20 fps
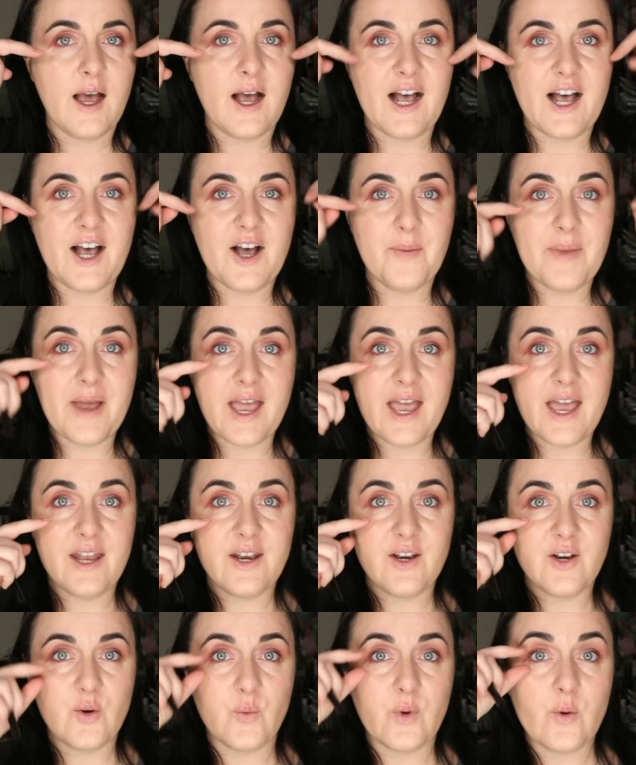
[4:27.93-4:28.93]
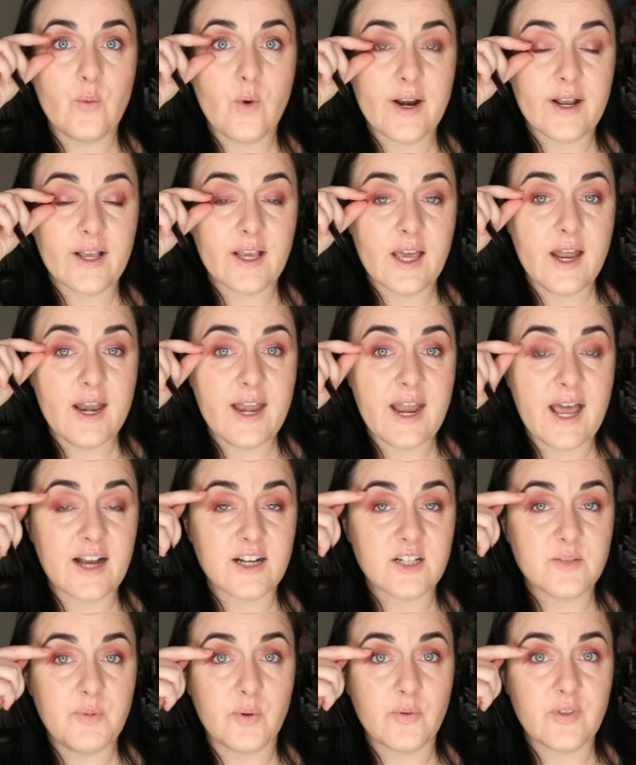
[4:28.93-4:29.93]
And we want to
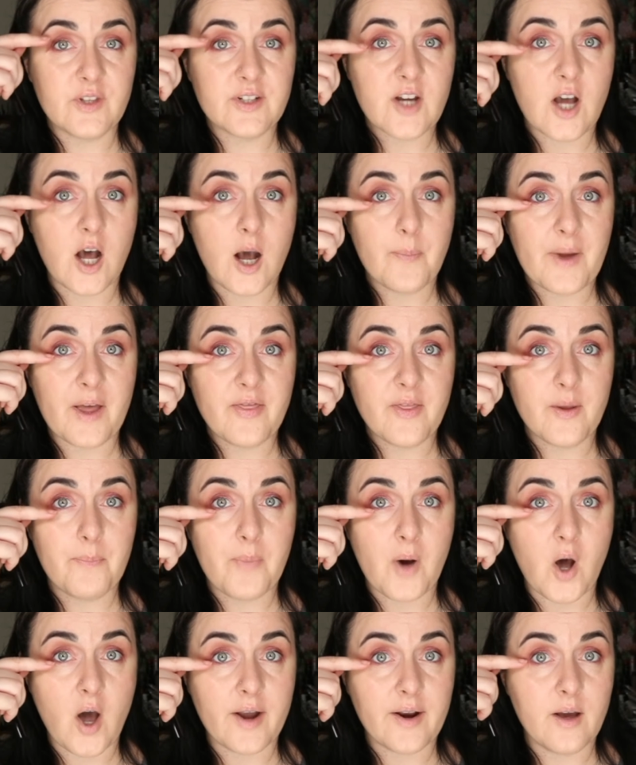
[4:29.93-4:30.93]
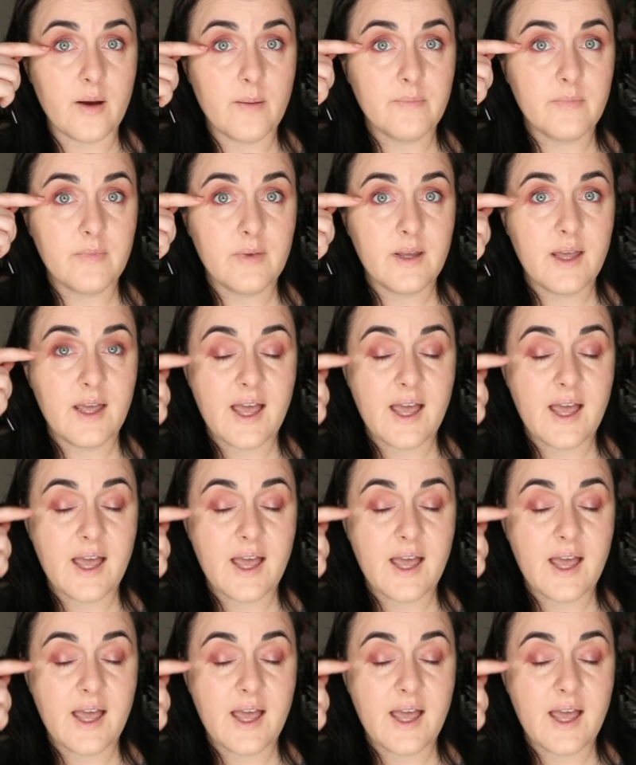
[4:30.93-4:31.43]
connect both the top and the bottom.